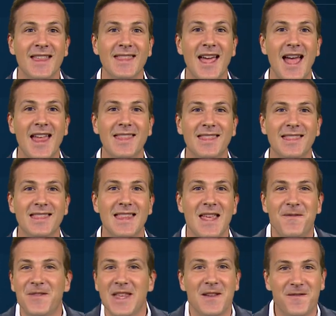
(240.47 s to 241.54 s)
that
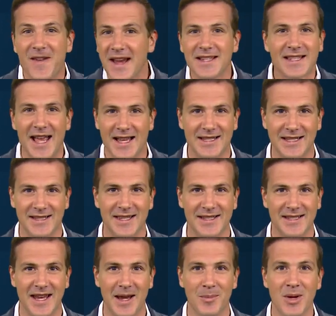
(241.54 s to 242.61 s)
if the effect size is the
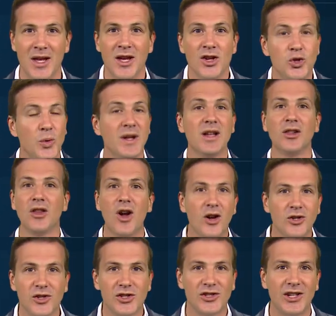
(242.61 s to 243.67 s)
same, doing a
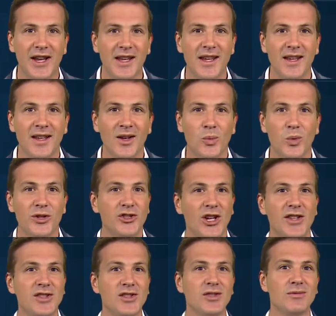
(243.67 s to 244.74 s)
larger study will
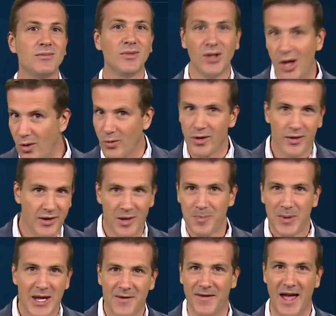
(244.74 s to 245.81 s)
just lower the
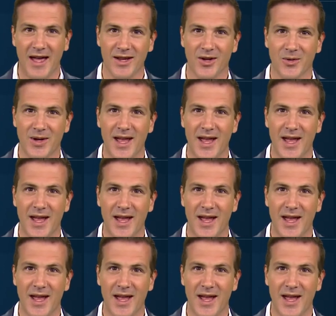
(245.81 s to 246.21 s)
p-value.